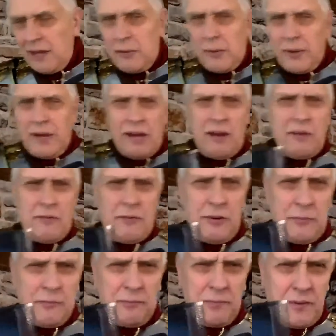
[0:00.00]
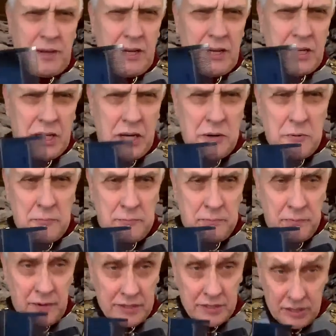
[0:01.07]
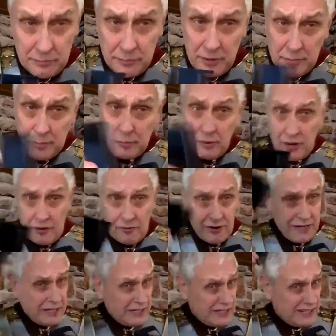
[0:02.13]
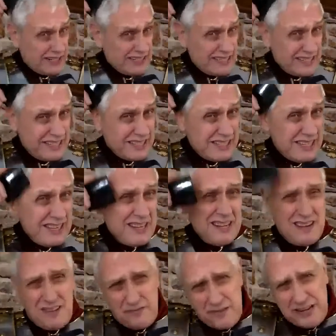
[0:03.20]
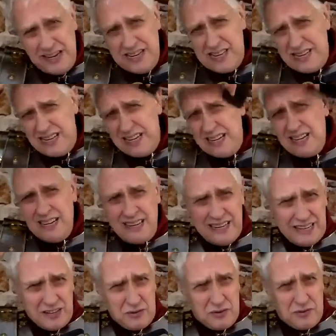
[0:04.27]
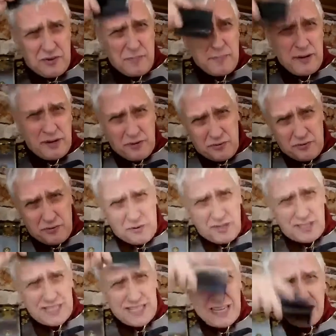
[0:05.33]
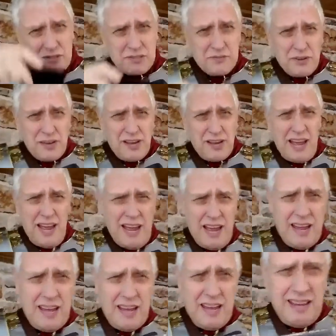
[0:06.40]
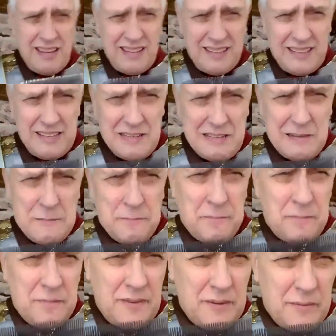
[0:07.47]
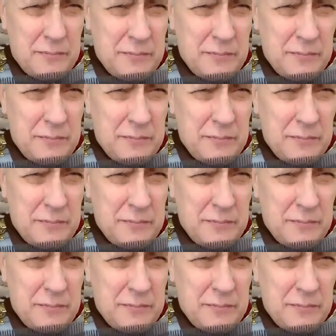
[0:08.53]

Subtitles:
we have a comb. Some people might recognize this for getting little creepy crawlies out of your hair. But